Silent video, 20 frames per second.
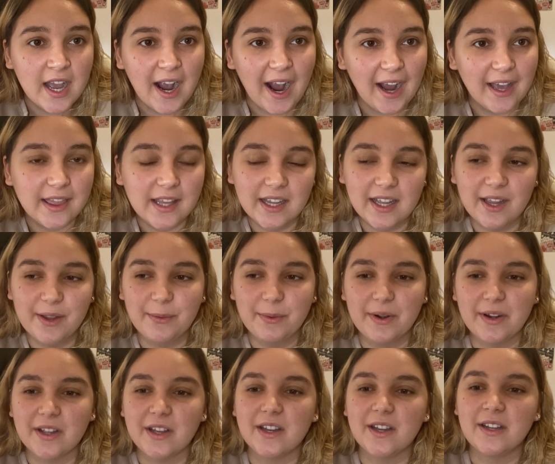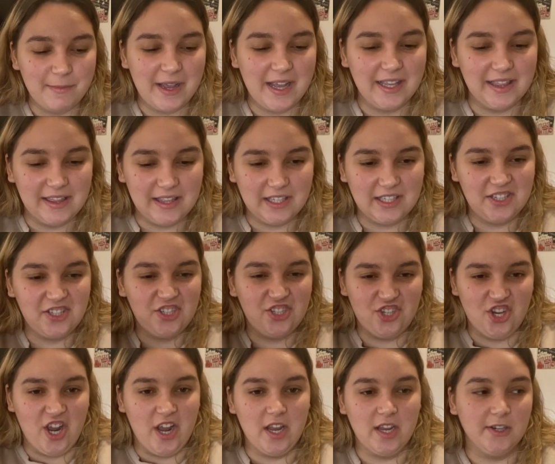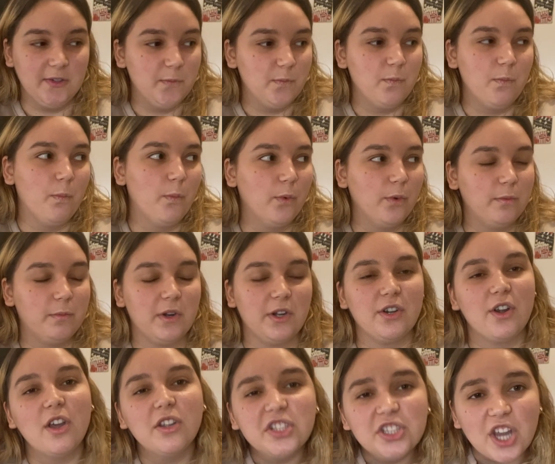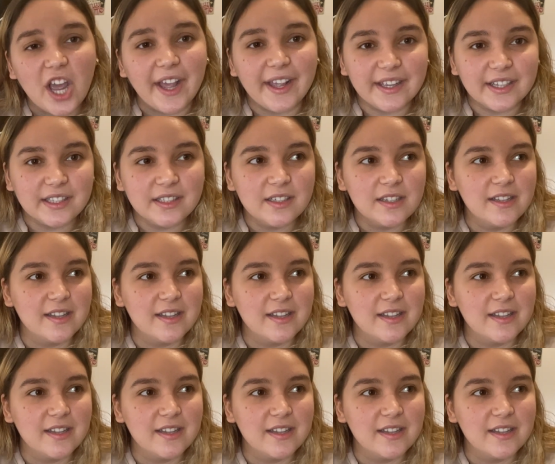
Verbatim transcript: I think I wanna make this giant, but not giant,